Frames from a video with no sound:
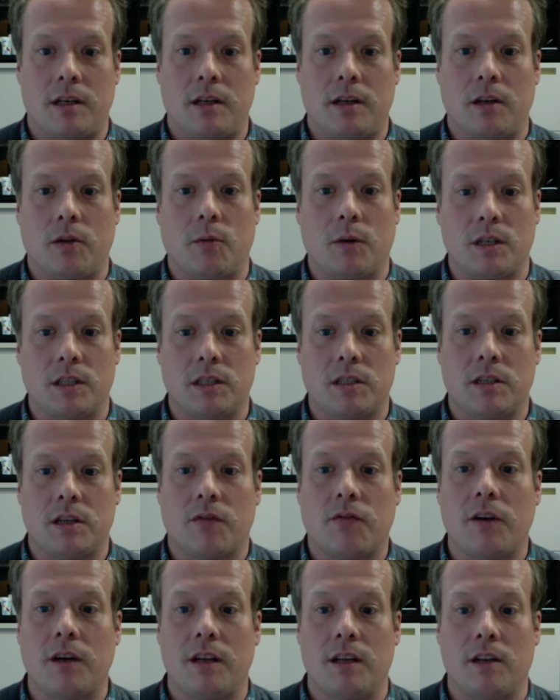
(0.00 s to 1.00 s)
In other words,
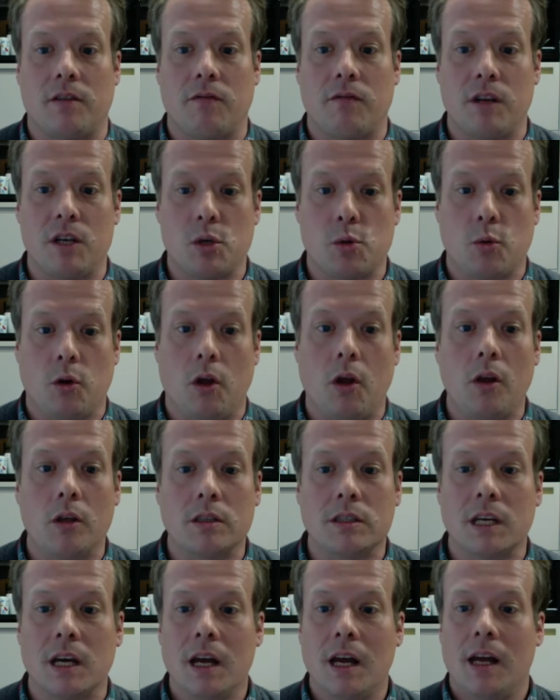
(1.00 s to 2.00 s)
different
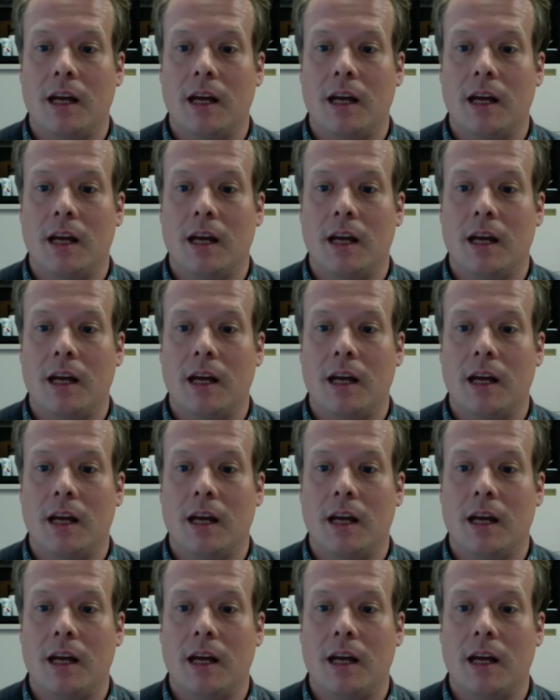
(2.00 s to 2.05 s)
individuals